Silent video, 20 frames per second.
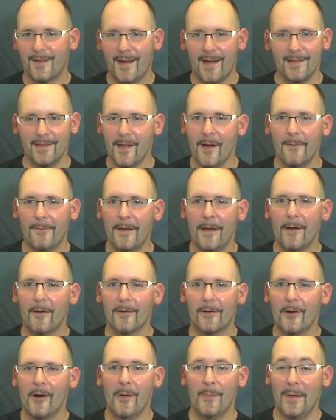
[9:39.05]
I love
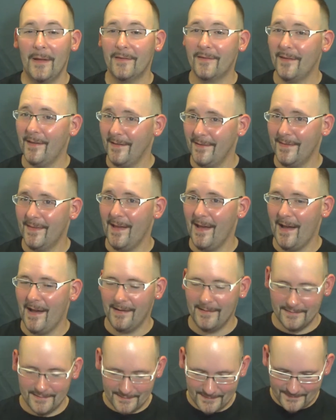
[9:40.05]
hearing comments like that.